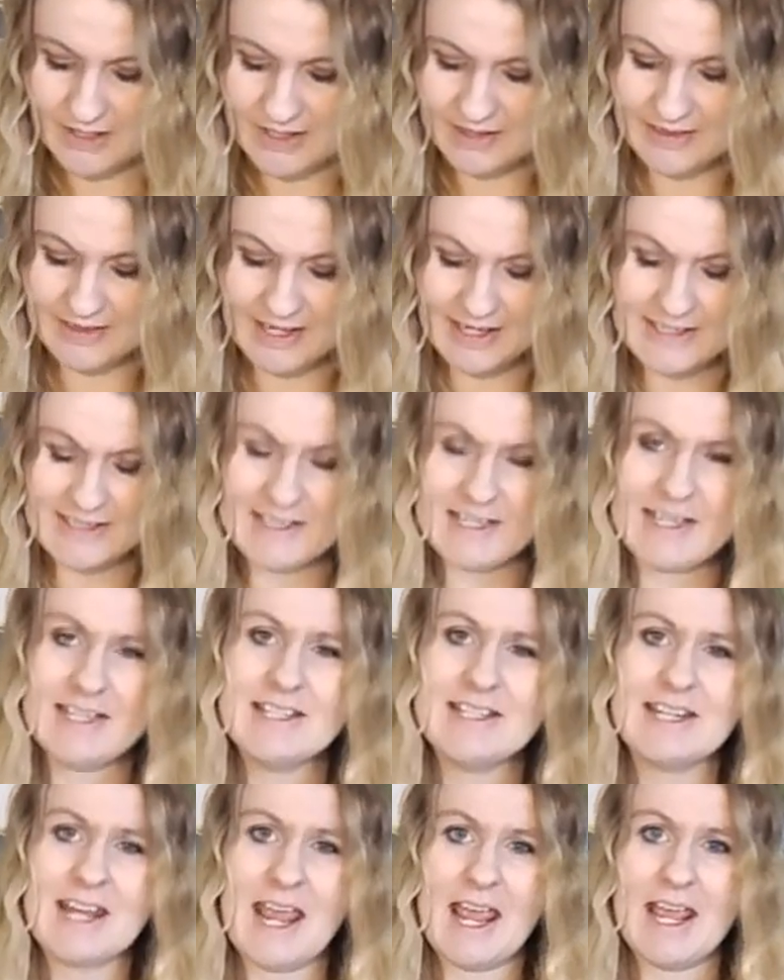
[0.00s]
they did
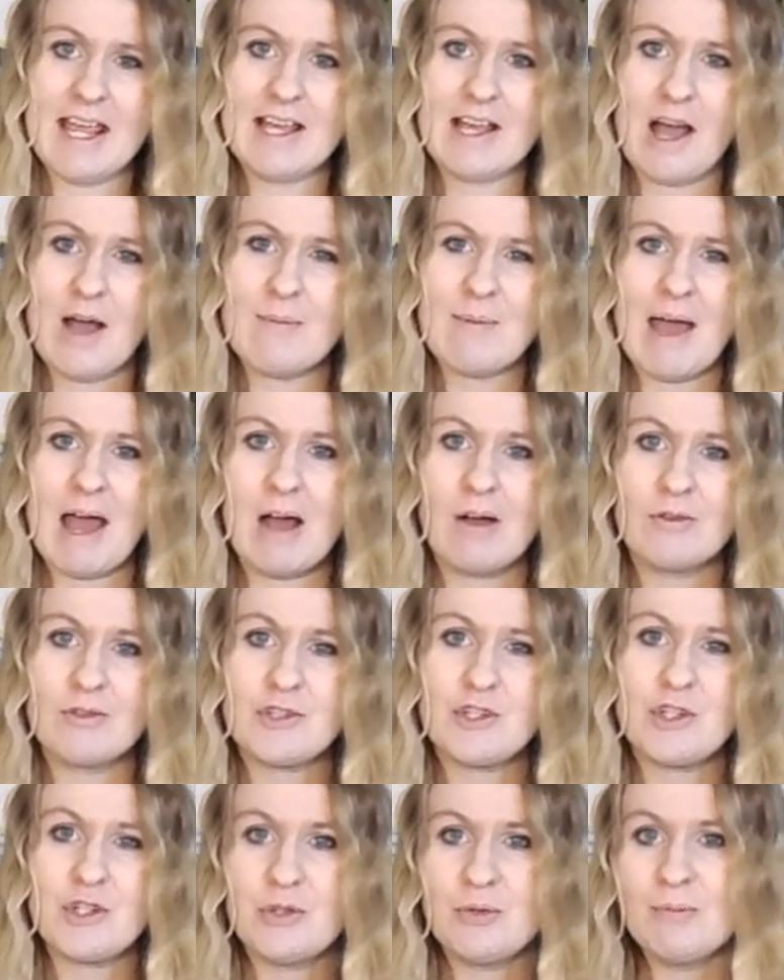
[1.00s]
take about
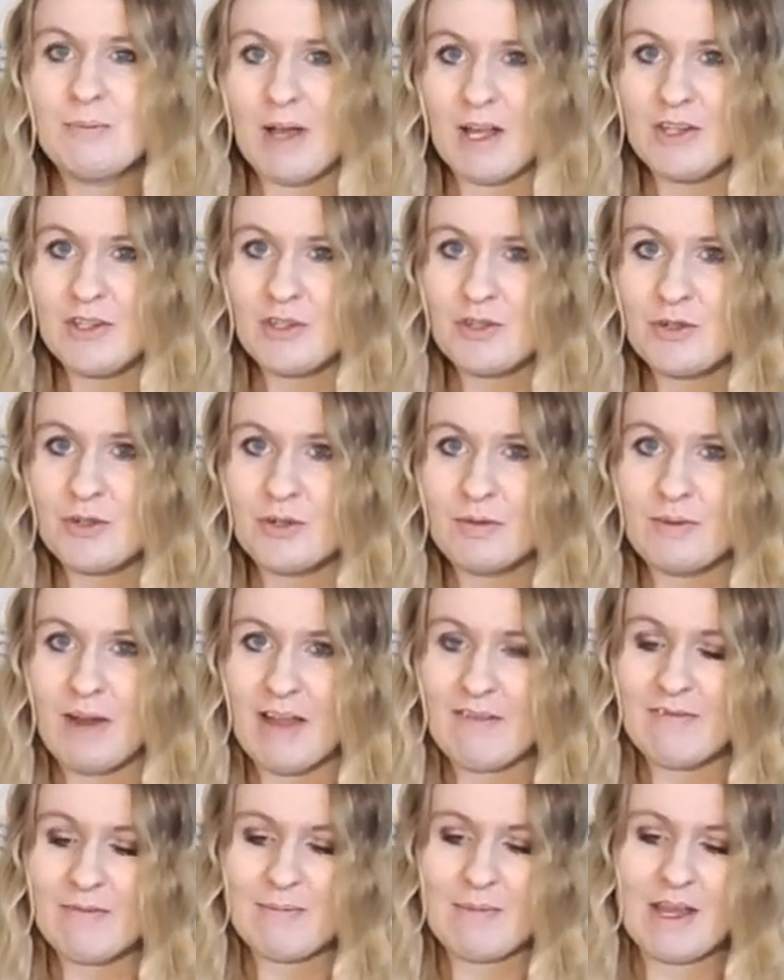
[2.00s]
two months to
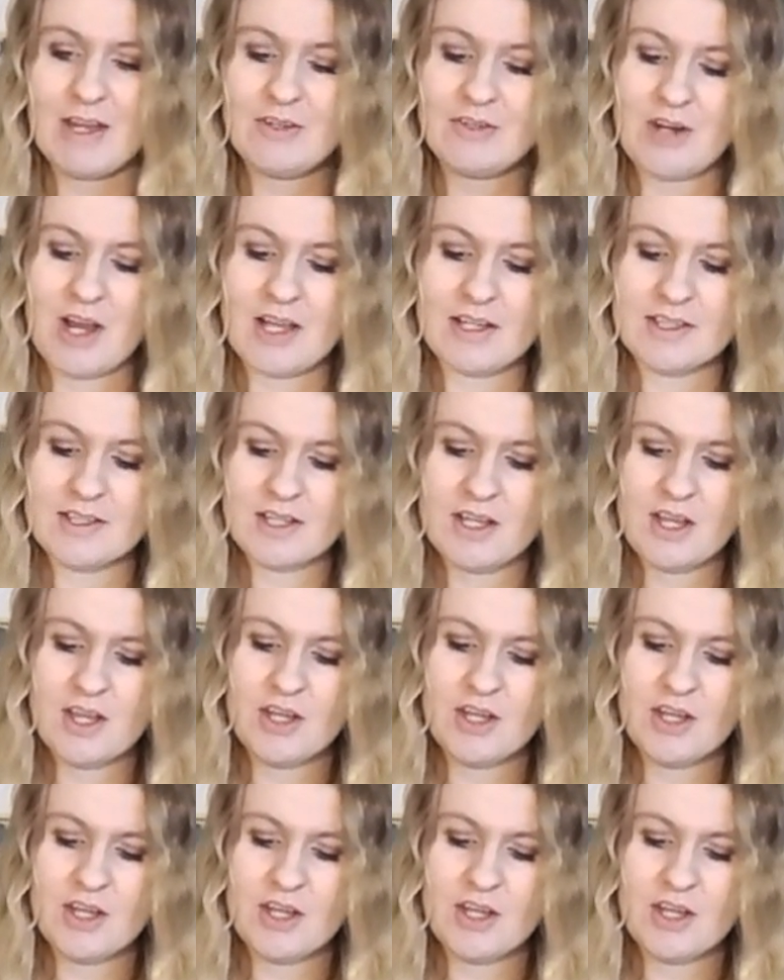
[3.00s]
arrive at my address.